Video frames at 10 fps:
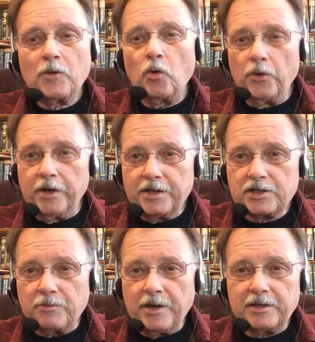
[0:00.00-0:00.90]
weeks
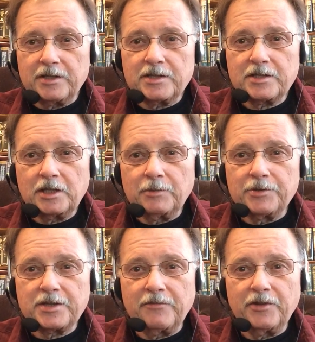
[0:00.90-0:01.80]
to make this
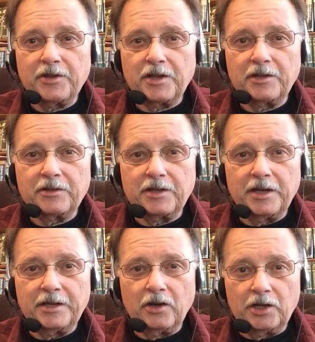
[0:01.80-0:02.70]
syllabus everything
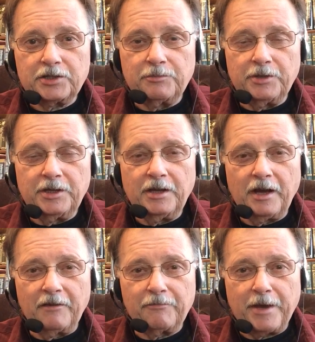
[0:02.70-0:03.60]
that it ought to be.
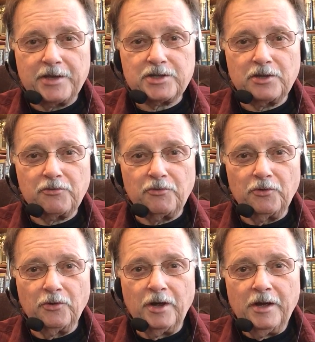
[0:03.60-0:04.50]
I've passed it
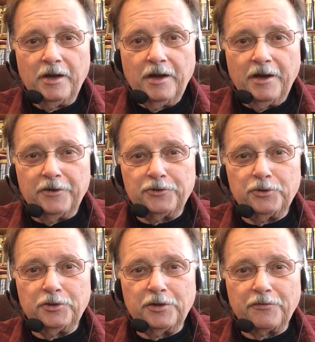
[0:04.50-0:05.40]
through
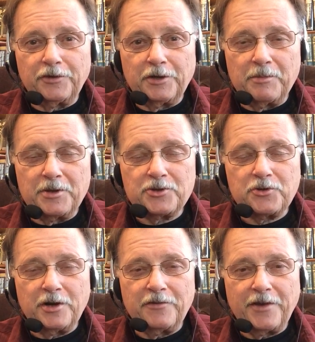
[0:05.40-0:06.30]
2 different
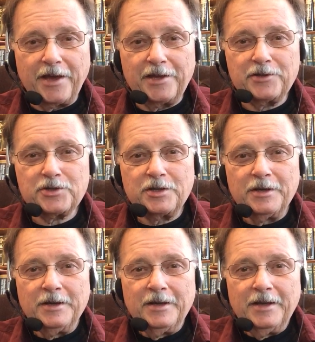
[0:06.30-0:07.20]
administrative hands,
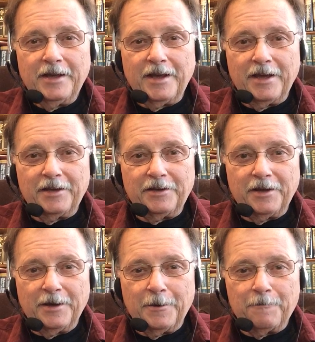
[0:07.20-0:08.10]
and
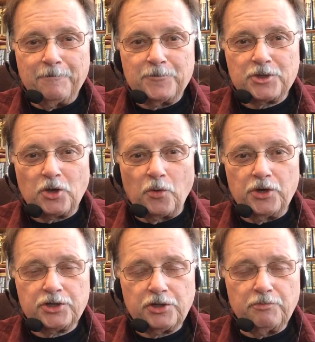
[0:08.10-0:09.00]
so we
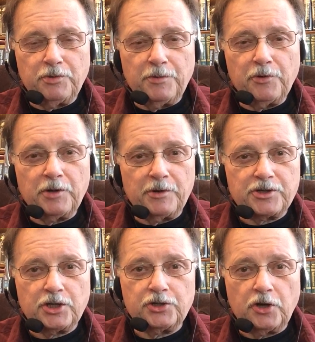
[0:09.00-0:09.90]
should be pretty
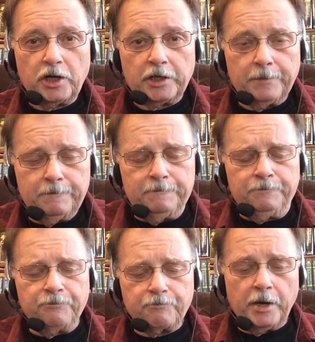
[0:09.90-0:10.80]
much on target.
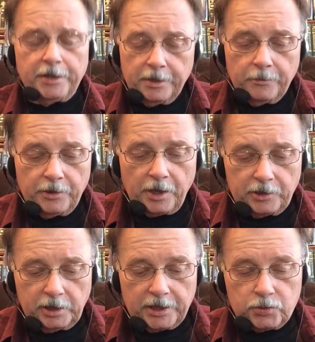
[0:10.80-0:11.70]
But
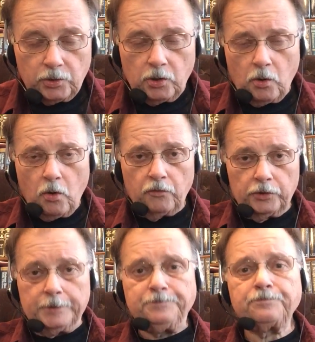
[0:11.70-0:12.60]
nonetheless, we'll go over it.